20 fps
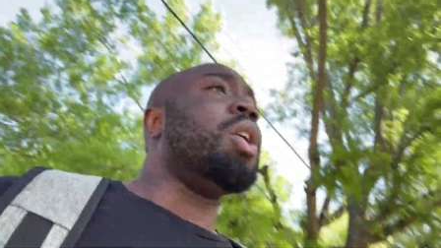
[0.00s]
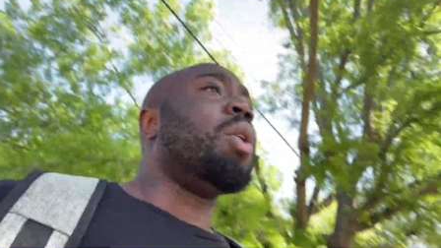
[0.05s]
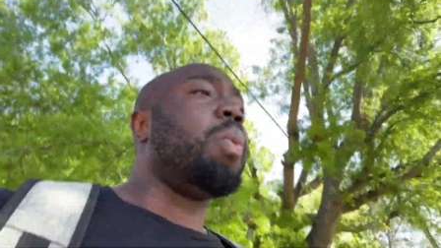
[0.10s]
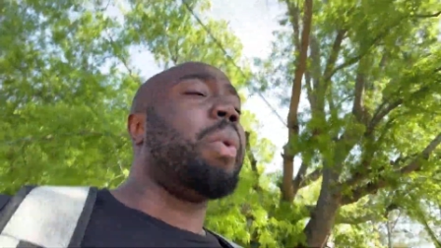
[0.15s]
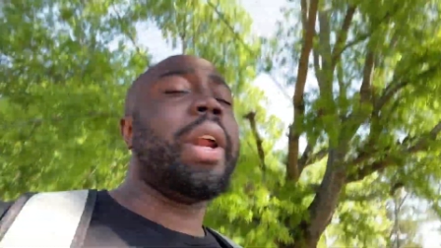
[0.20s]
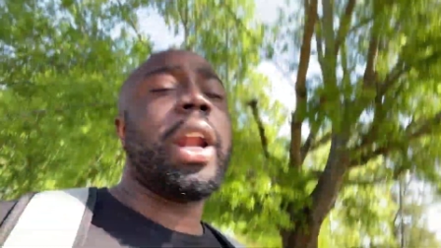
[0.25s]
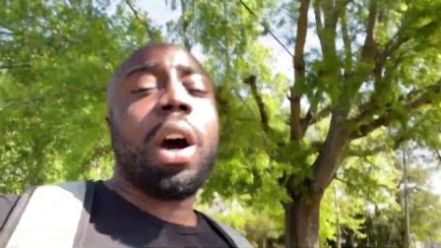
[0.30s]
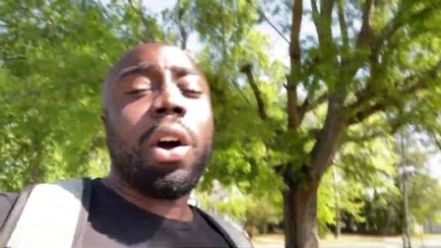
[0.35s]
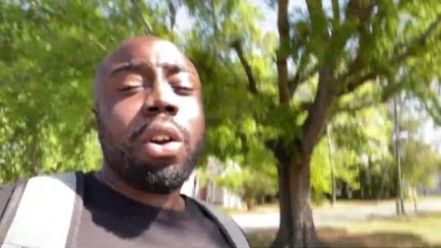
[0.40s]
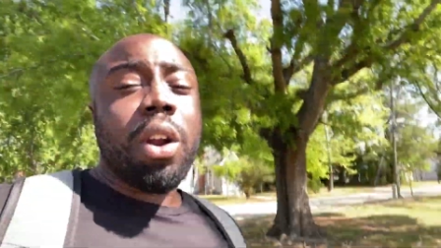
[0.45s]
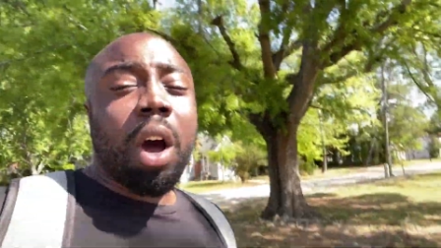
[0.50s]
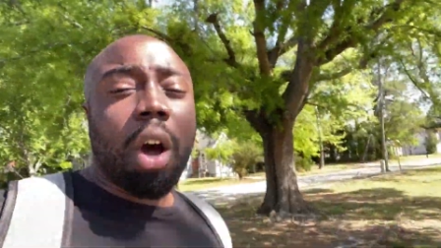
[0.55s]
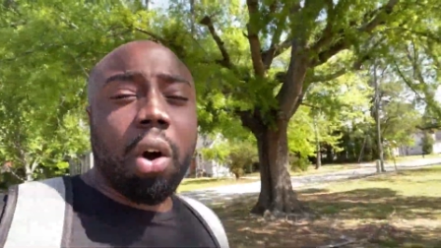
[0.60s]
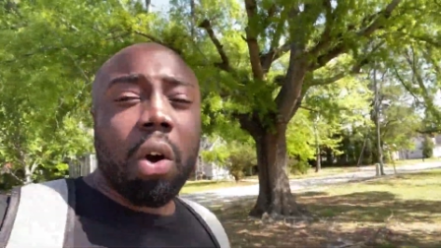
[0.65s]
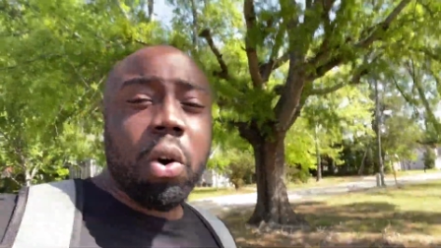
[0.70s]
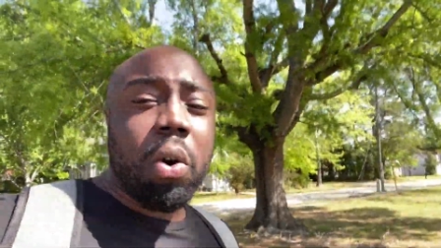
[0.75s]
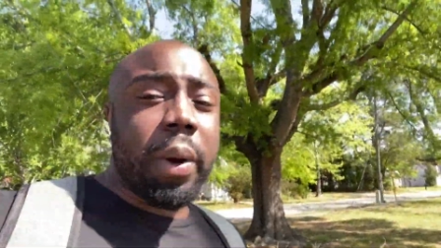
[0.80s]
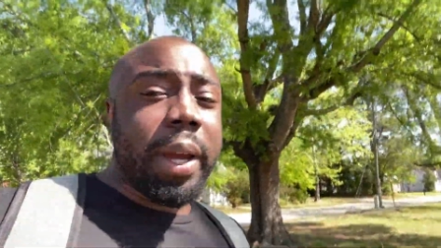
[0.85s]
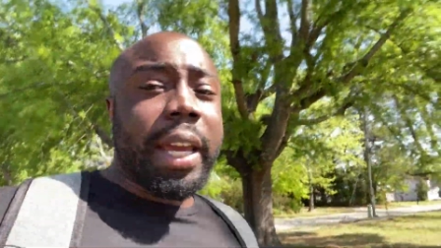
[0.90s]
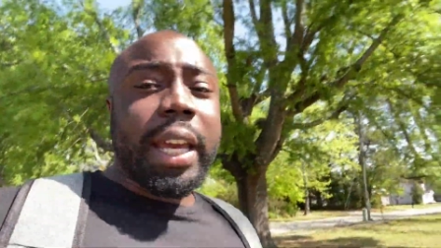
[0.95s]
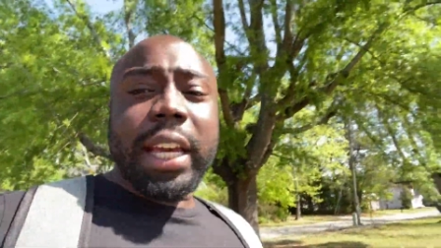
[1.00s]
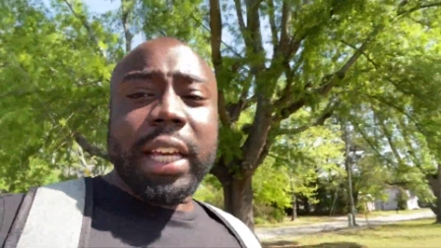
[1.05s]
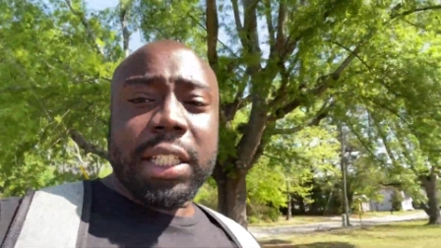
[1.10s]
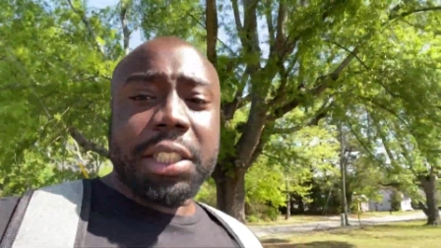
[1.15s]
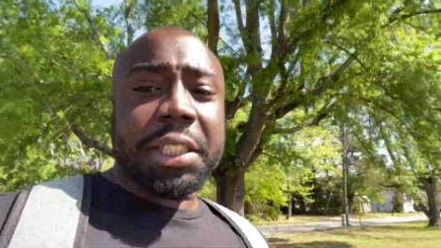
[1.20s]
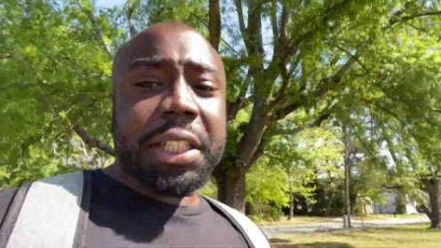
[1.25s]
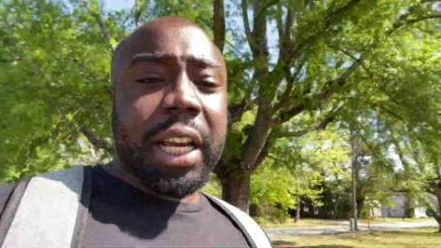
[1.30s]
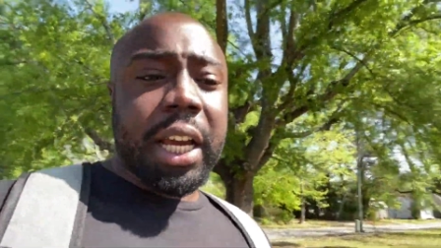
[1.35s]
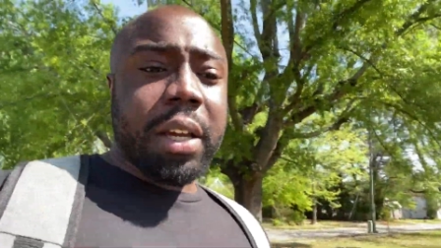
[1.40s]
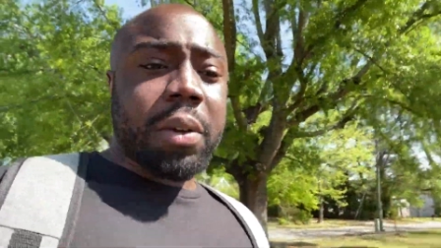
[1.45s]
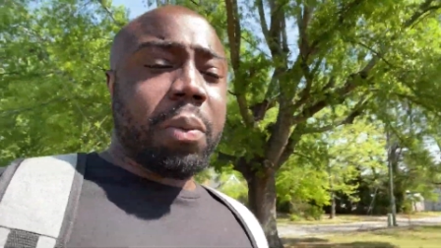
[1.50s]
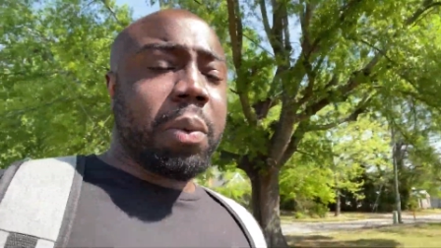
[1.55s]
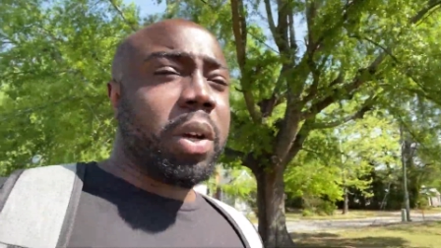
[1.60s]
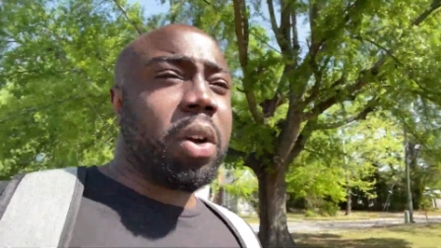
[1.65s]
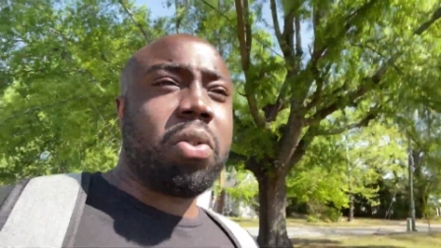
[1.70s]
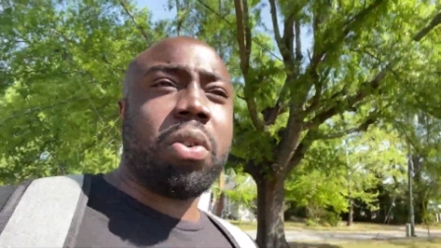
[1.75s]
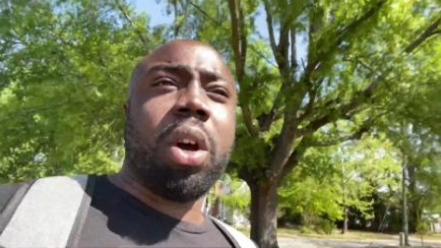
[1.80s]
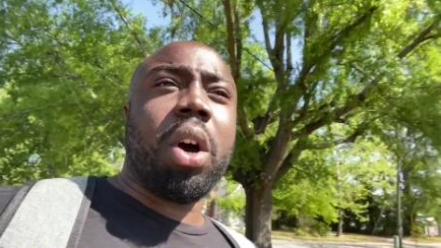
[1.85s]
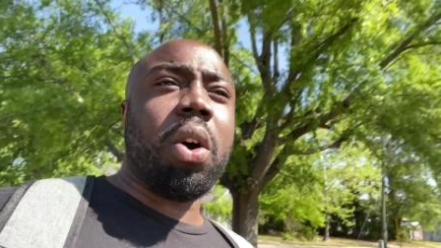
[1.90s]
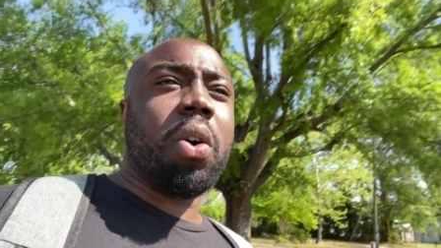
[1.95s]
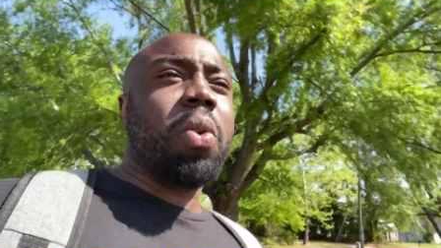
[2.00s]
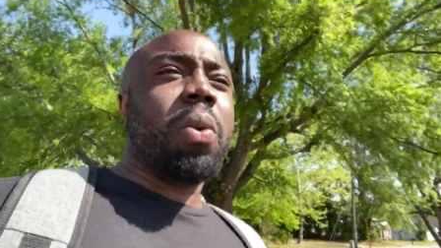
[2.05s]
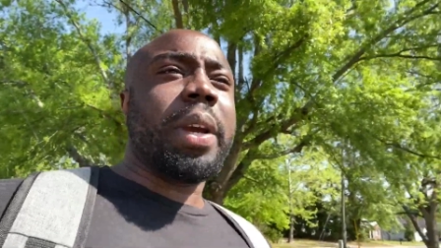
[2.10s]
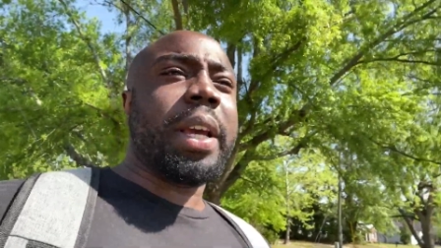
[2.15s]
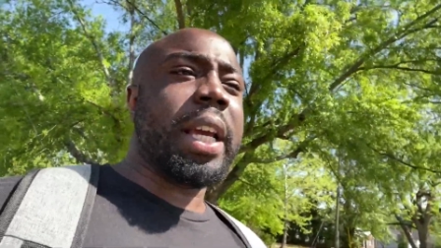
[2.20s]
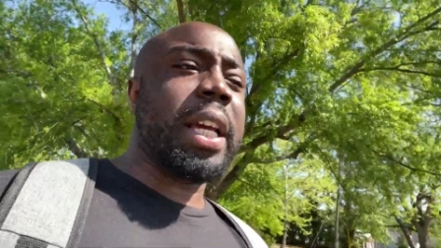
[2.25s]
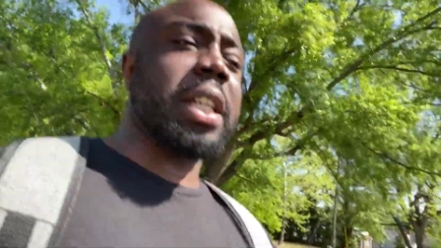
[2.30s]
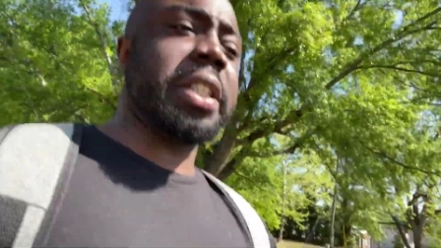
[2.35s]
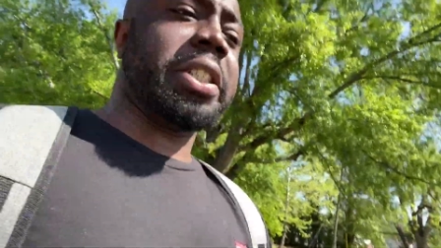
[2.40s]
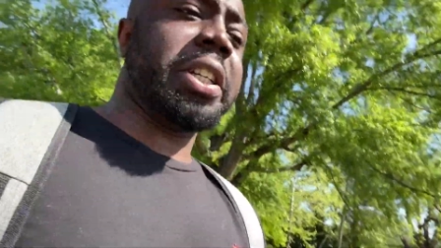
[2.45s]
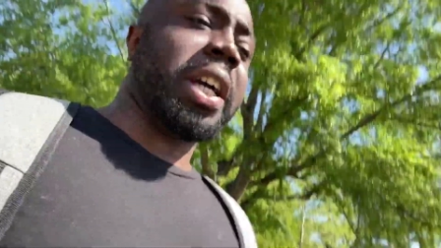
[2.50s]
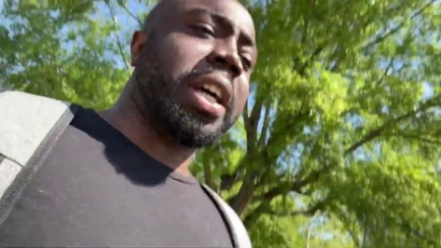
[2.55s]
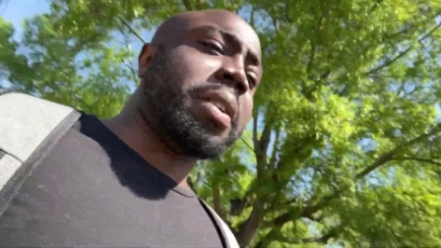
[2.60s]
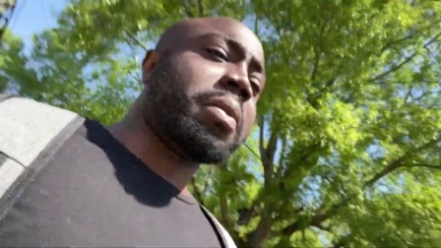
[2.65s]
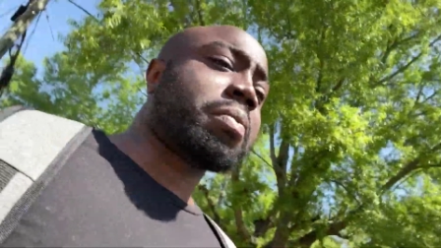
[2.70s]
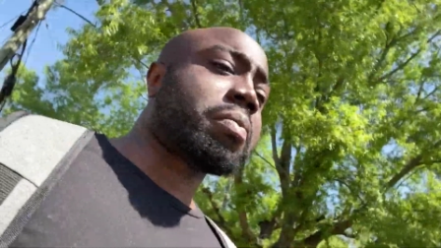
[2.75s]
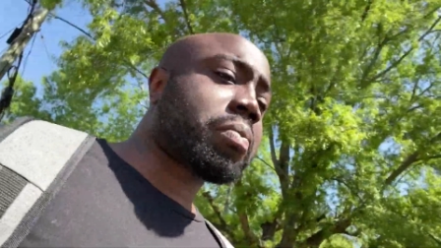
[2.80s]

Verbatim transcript: We don't know who he is yet. We don't know who he is yet.